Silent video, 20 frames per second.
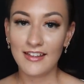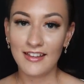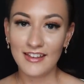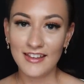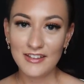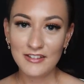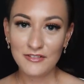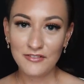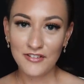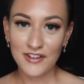
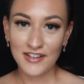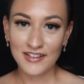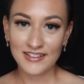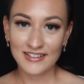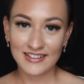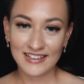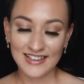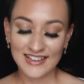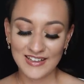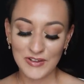And
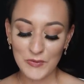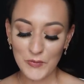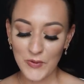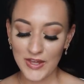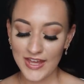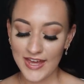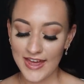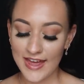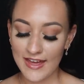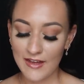finally,
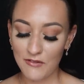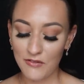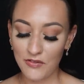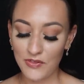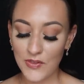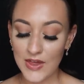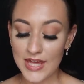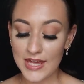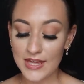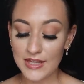we have
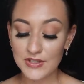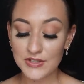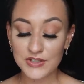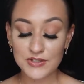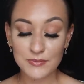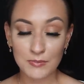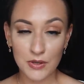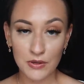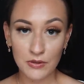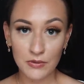the
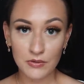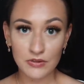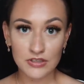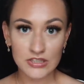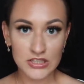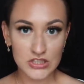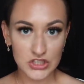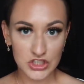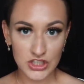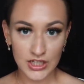
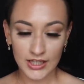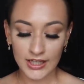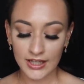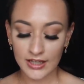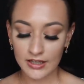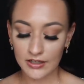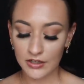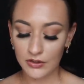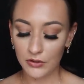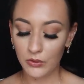smoked
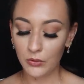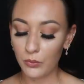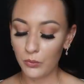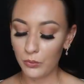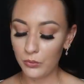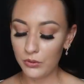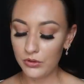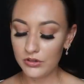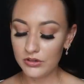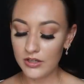chicken,
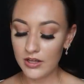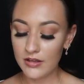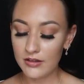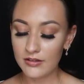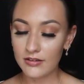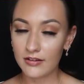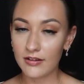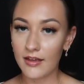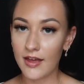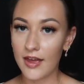
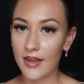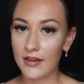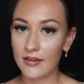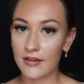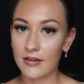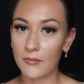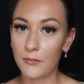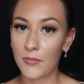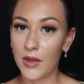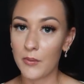walnut
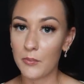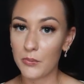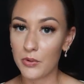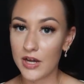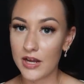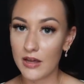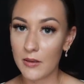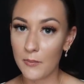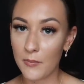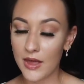and
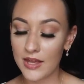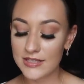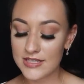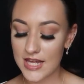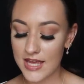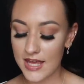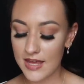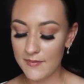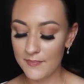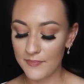paprika
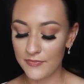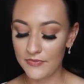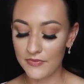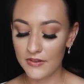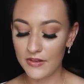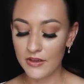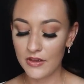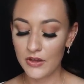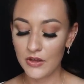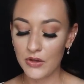pate
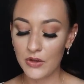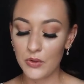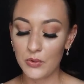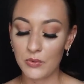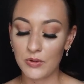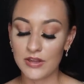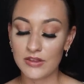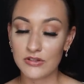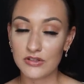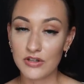
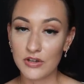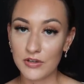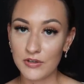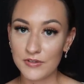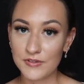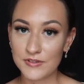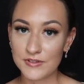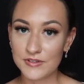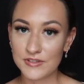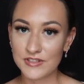with
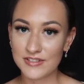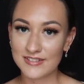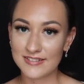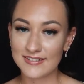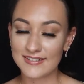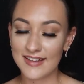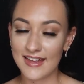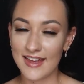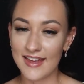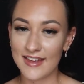toast
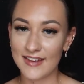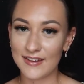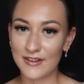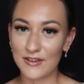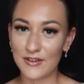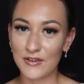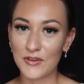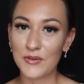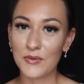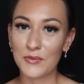
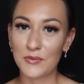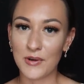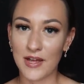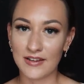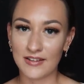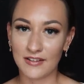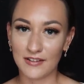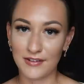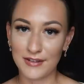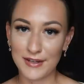and
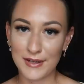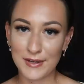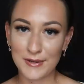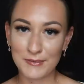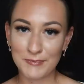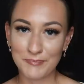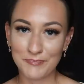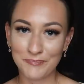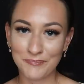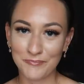red
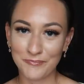onion.